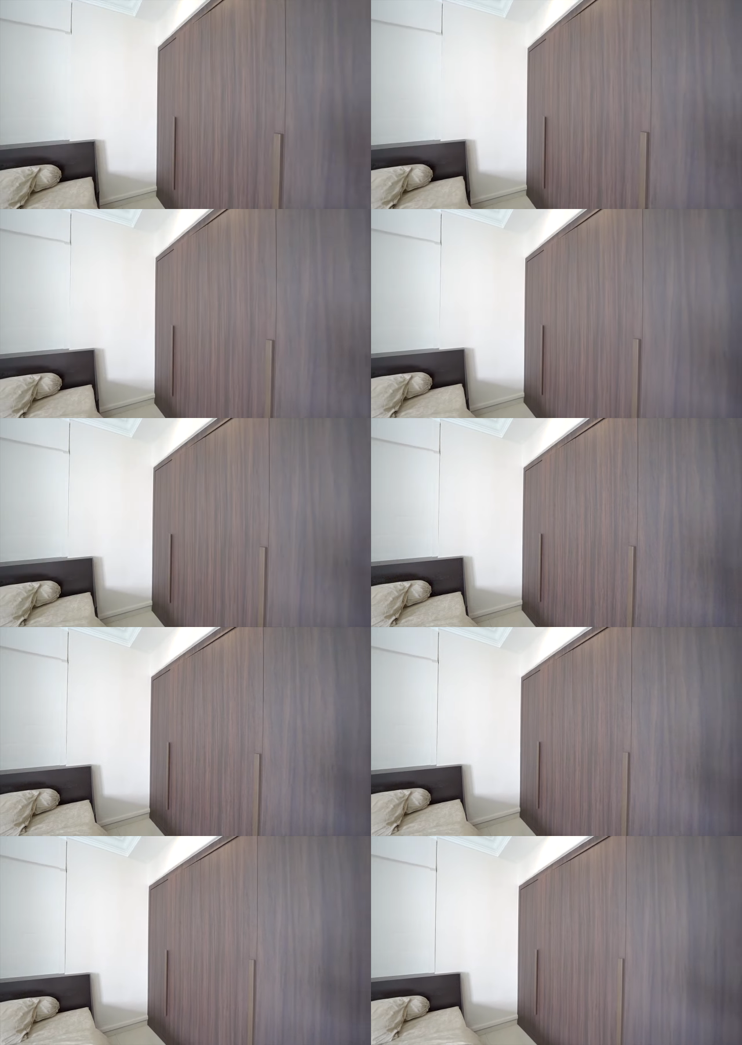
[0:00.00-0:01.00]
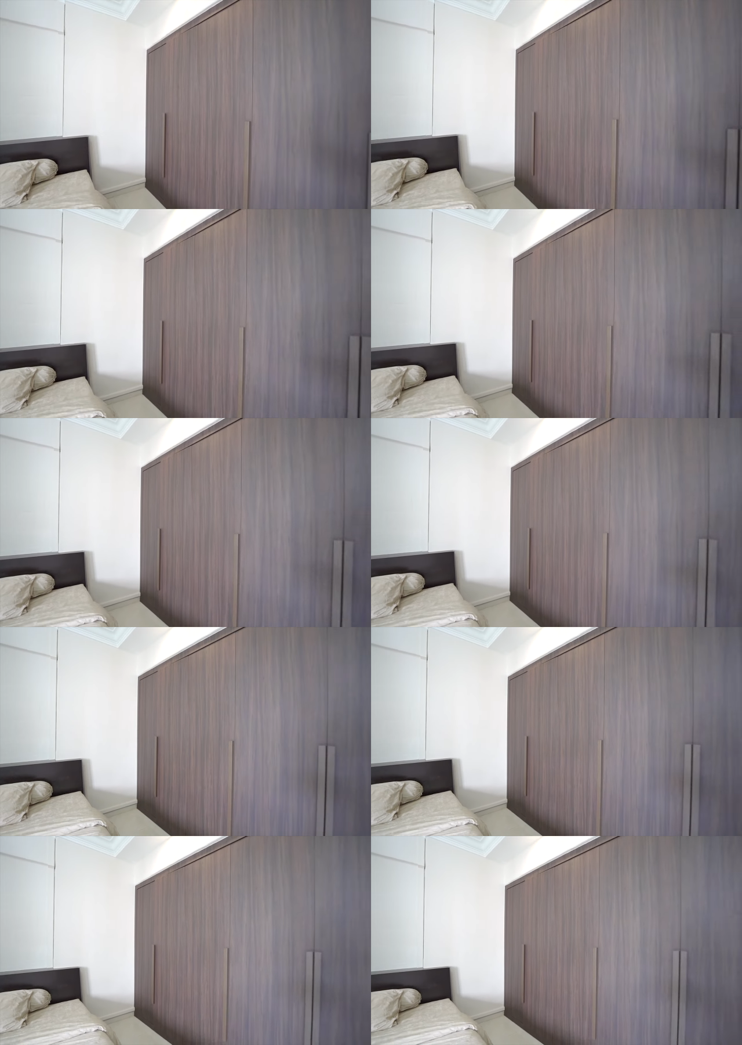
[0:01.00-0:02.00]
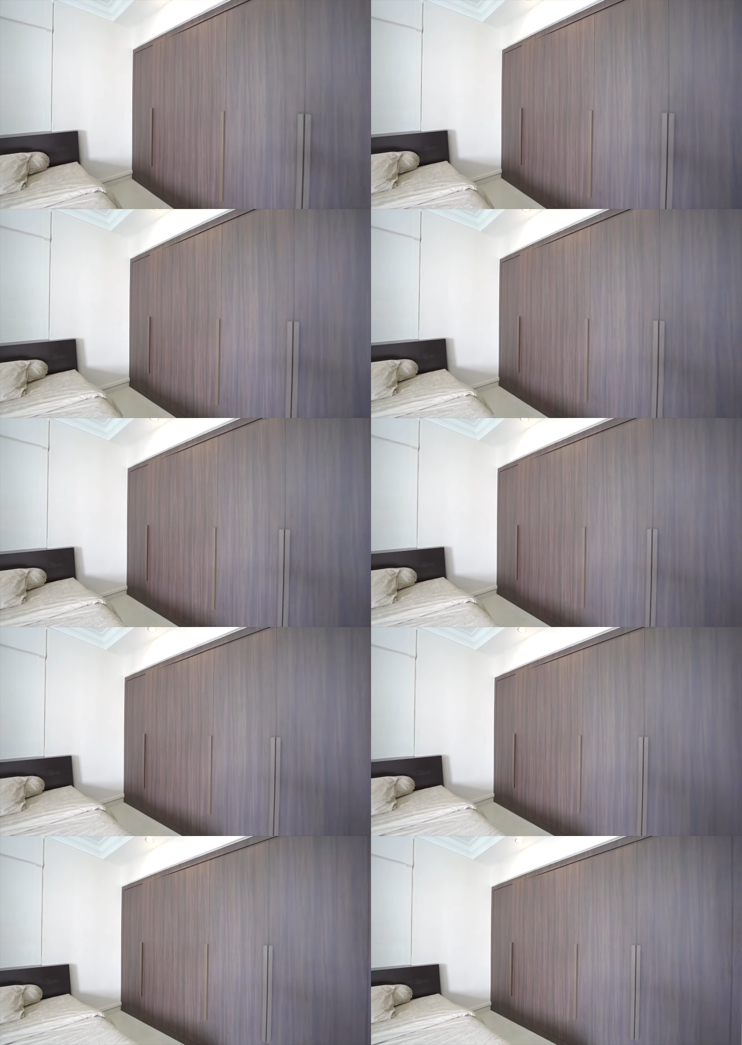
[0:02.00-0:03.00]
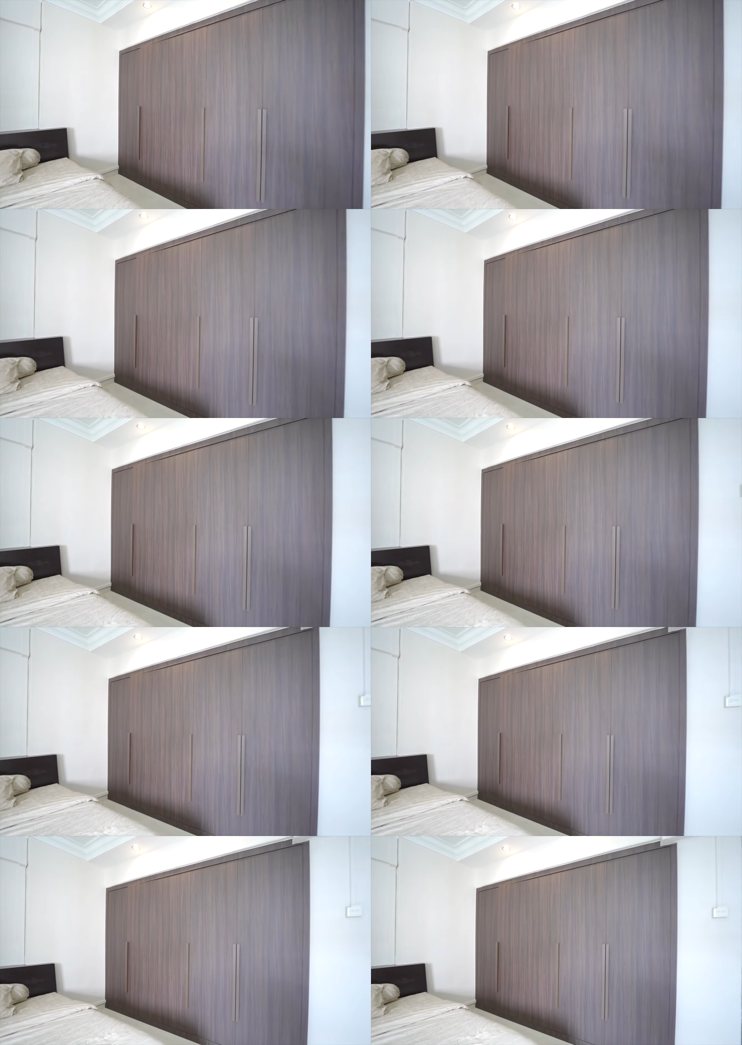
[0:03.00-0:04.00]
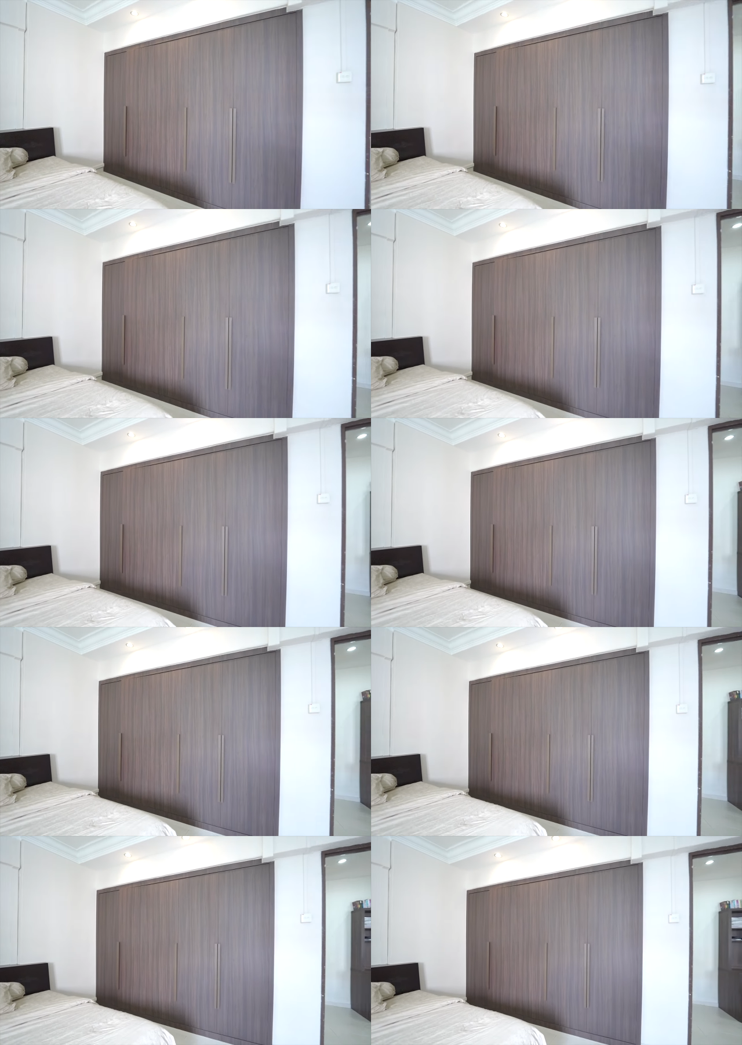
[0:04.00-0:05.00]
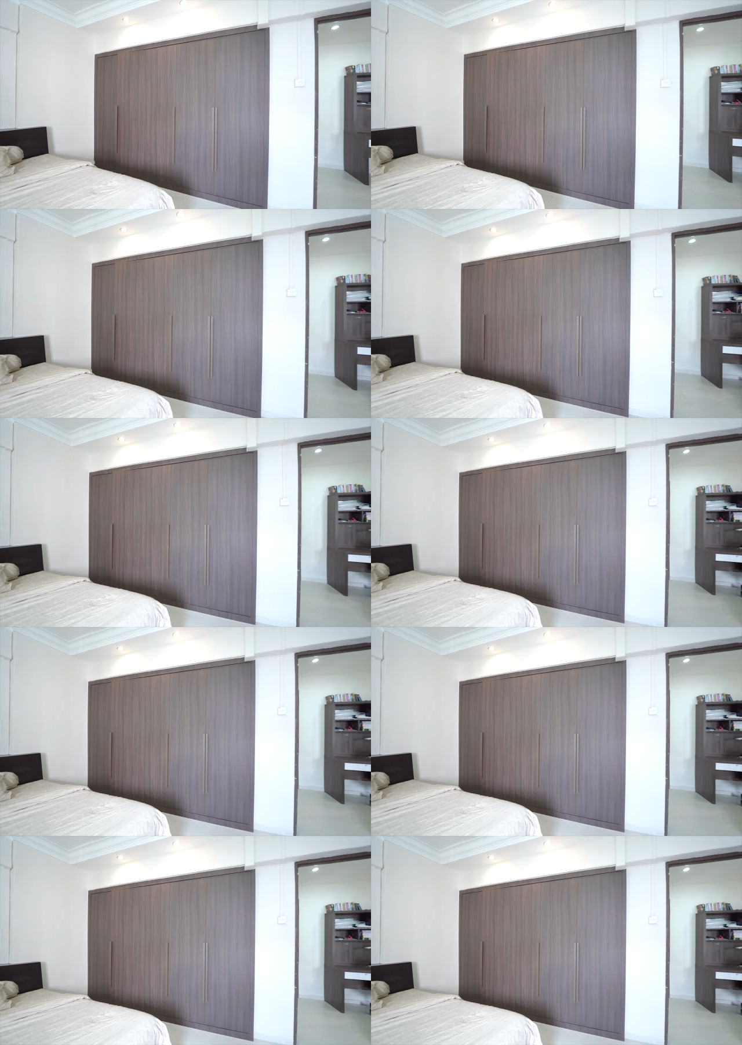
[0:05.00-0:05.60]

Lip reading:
(no speaker visible)